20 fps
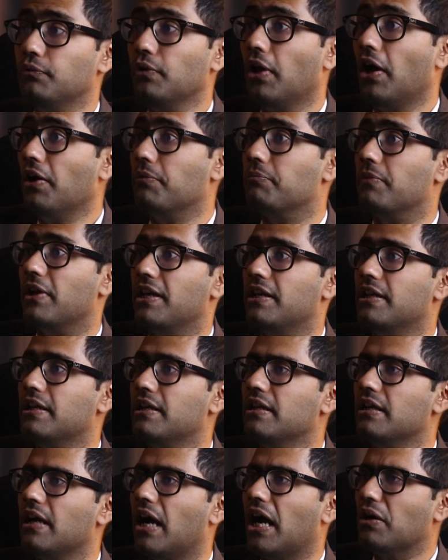Blimey,
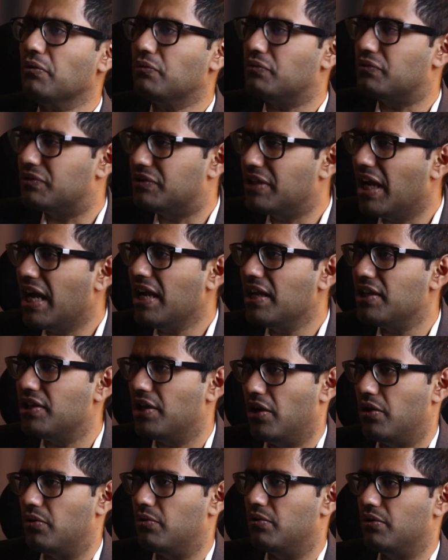how dare
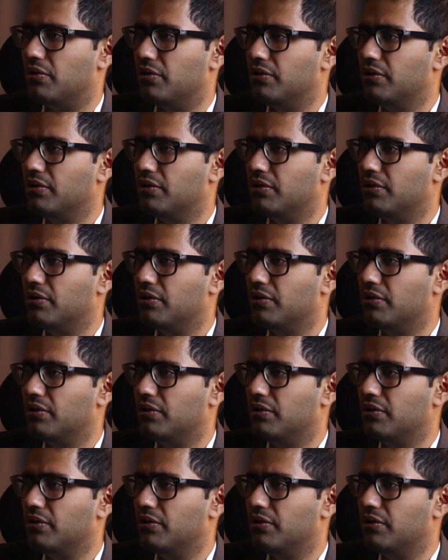you!